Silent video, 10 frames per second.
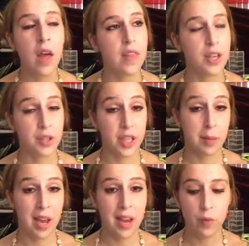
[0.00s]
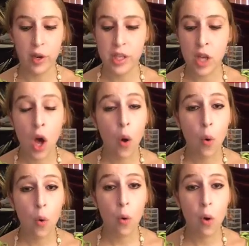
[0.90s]
Then you'll hear my head voice.
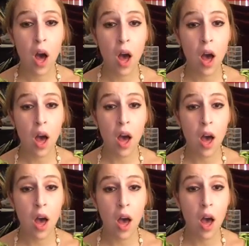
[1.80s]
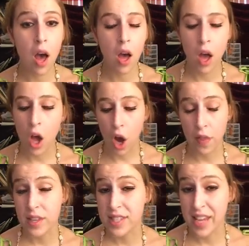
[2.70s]
On
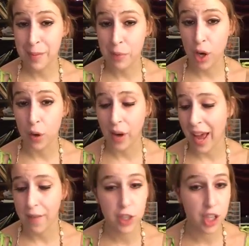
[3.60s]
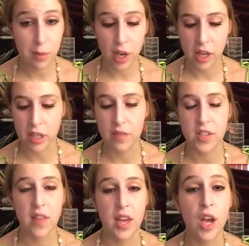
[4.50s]
the same note. I haven't jumped octaves.
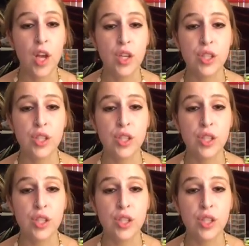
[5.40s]
And then